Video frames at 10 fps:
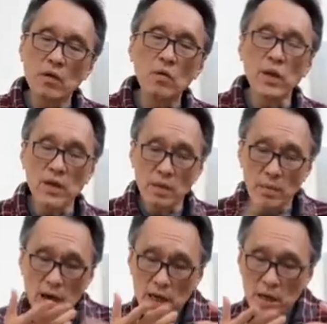with the
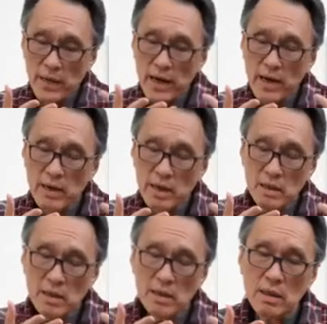body
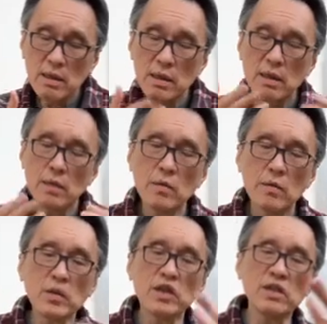mechanics,
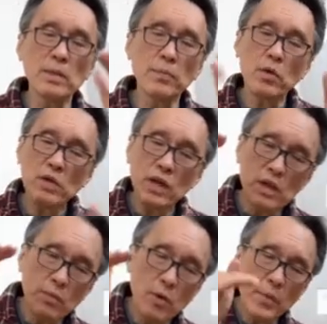which is supporting
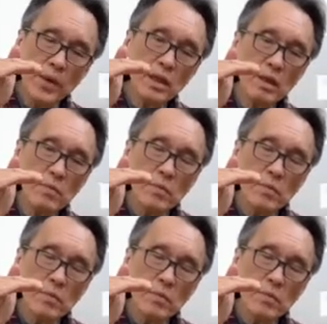the momentum,